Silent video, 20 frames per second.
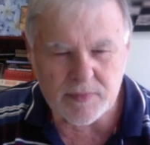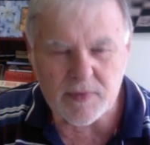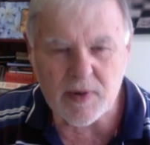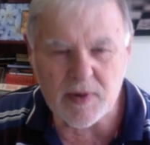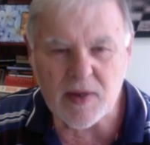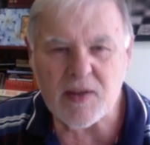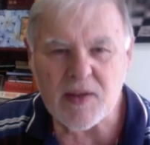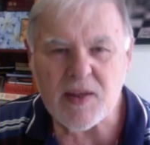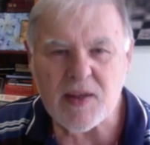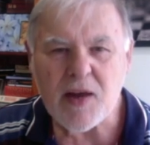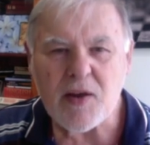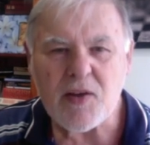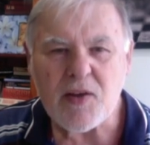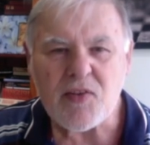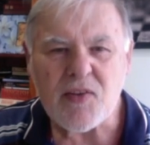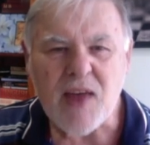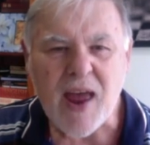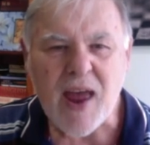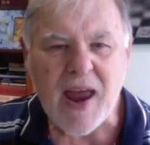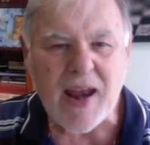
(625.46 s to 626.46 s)
And now he's
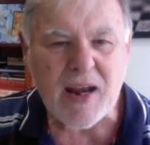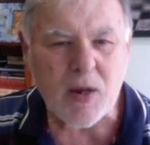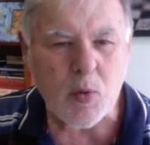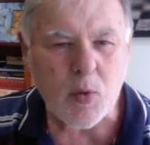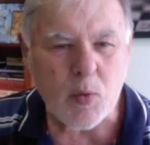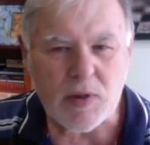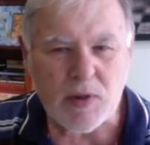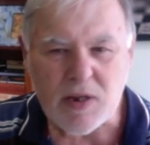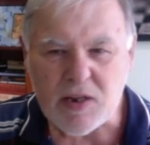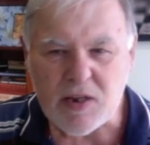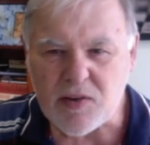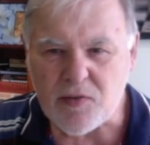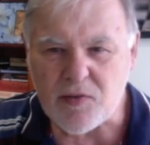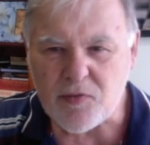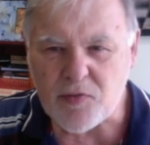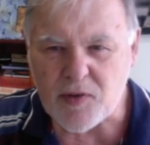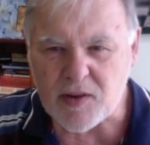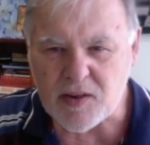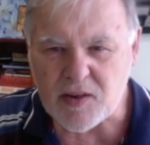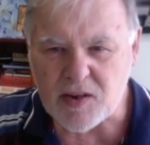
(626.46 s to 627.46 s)
adequately
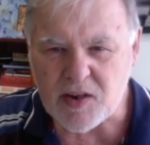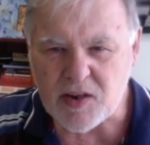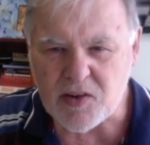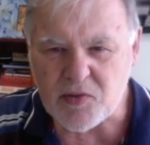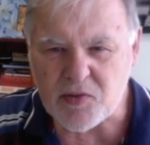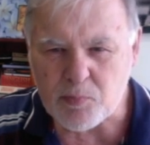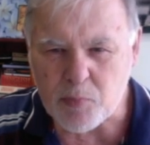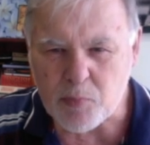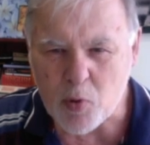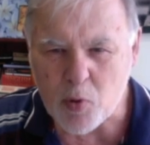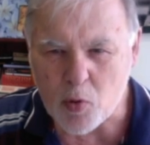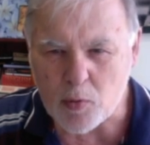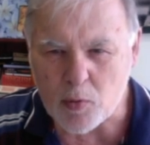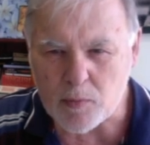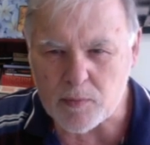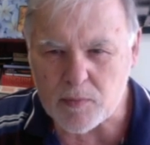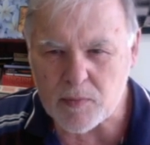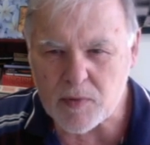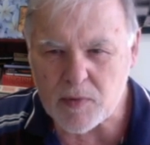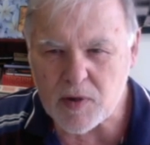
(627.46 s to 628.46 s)
defended his pawn.
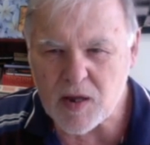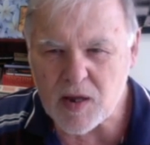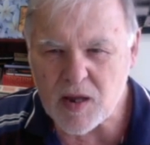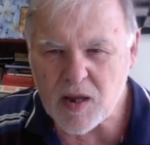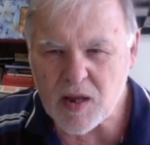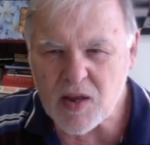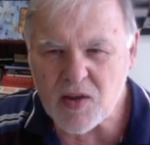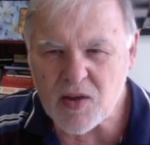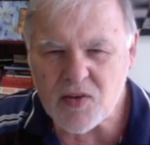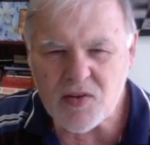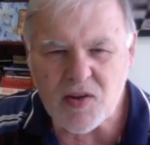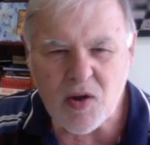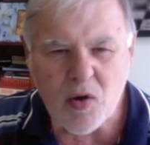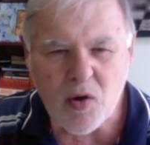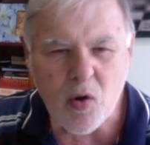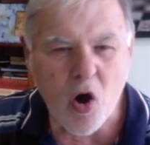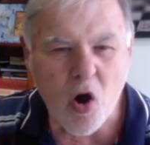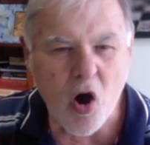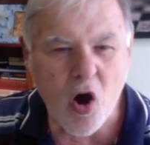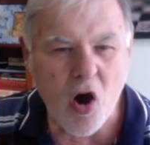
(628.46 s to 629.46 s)
So
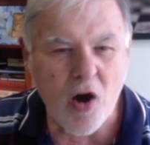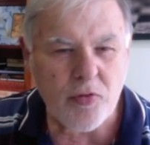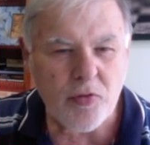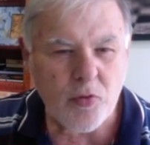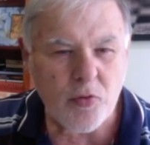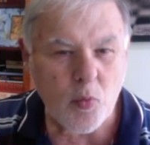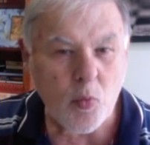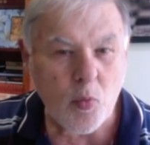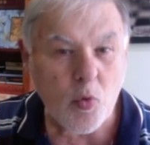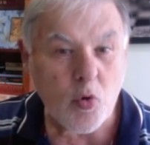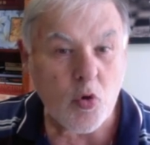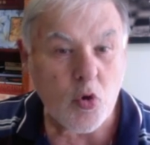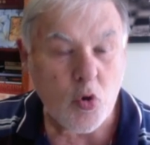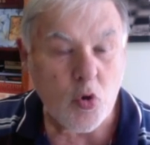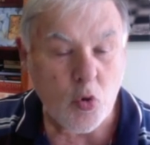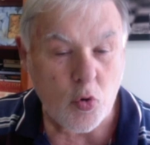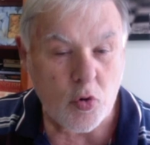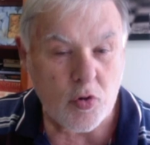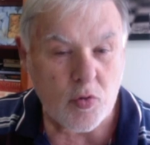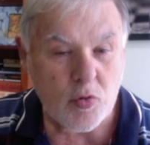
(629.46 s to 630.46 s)
I thought, well,
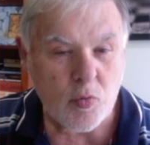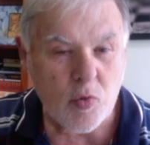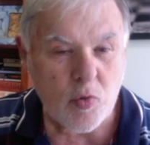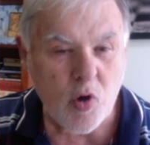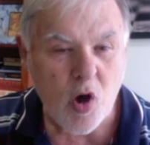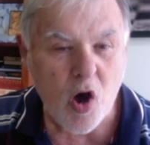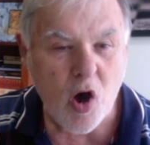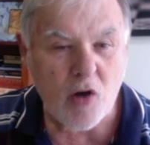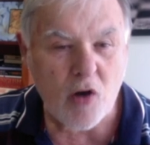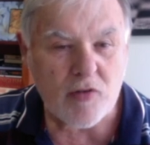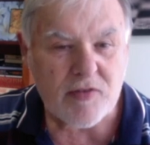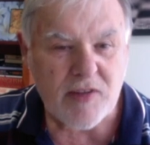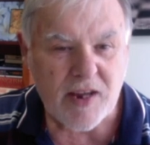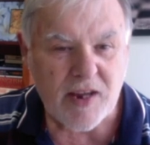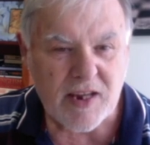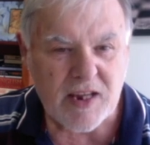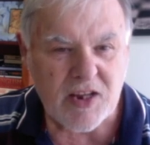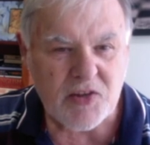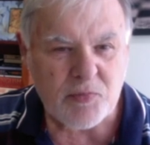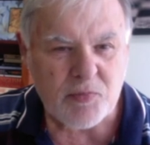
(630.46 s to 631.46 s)
good. Well, I'll take
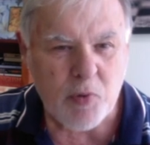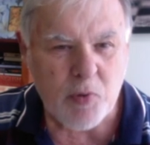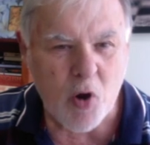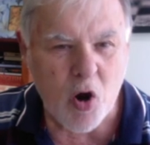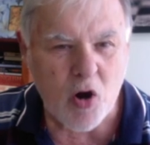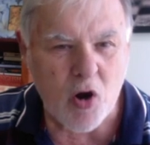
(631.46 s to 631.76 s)
his pawn